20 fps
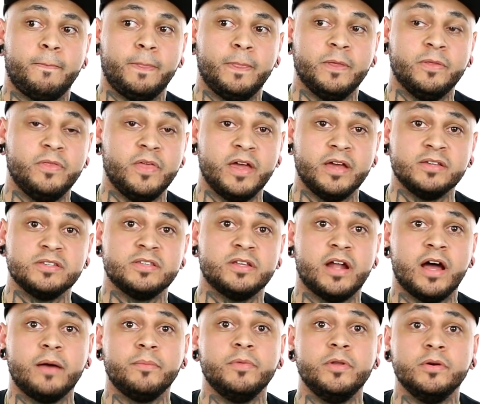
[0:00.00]
the things that
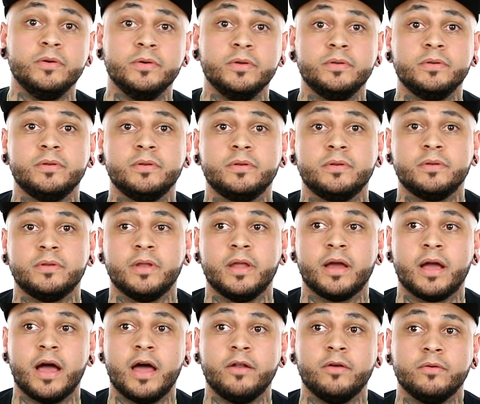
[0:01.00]
I'm doing.
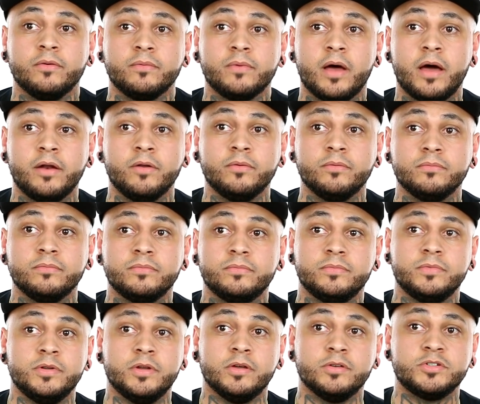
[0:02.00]
Like, I don't, I don't,
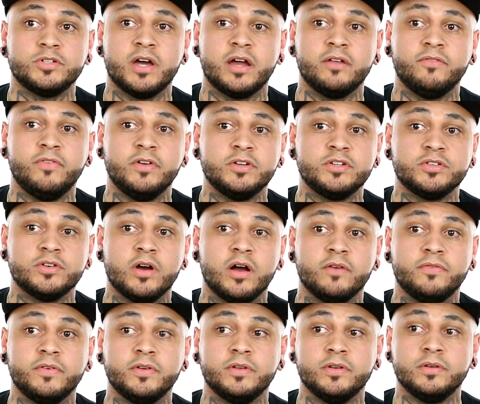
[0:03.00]
you know, try to venture
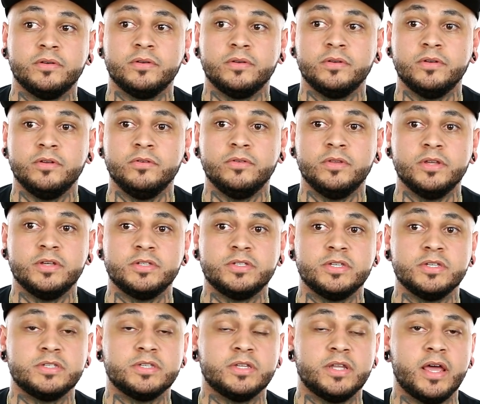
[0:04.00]
off and do this,
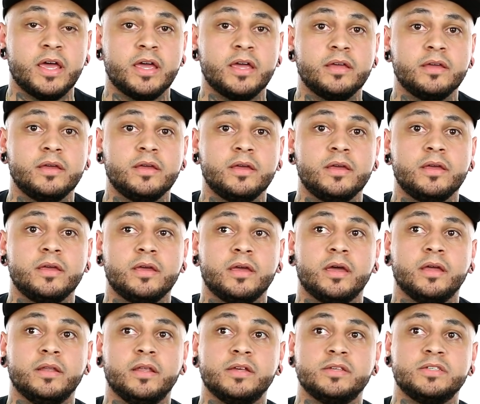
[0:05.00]
this, and that
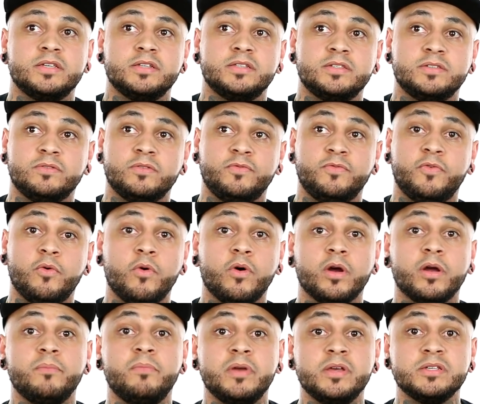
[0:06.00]
unless it's
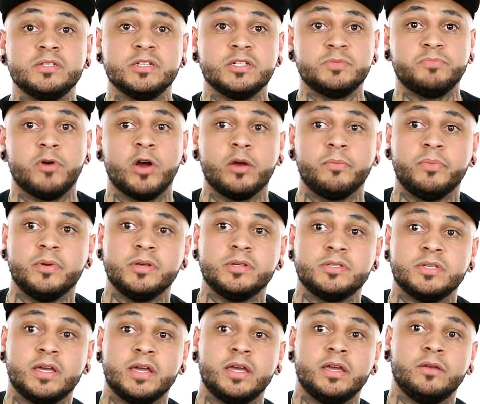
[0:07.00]
for a business
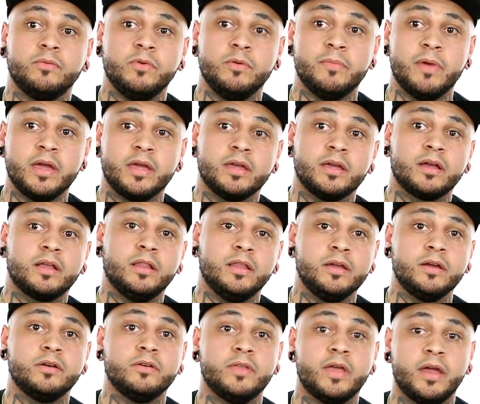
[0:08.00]
purpose and we make it
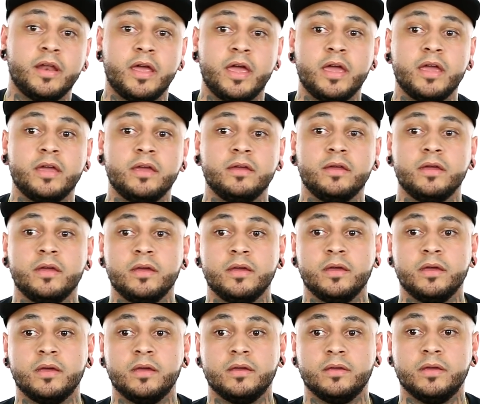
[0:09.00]
clear that, hey,
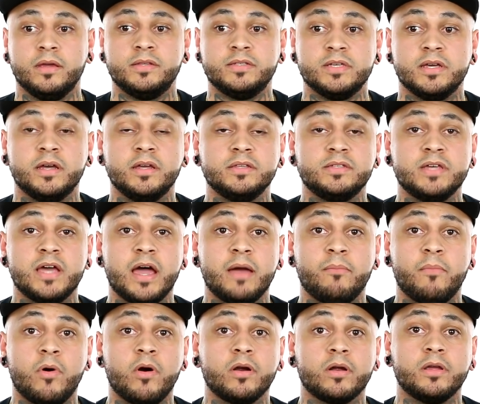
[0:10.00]
it's an
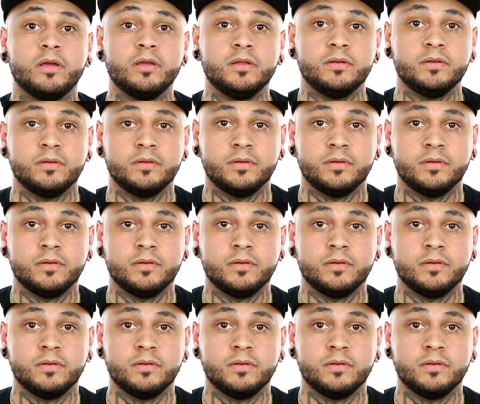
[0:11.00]
untapped market.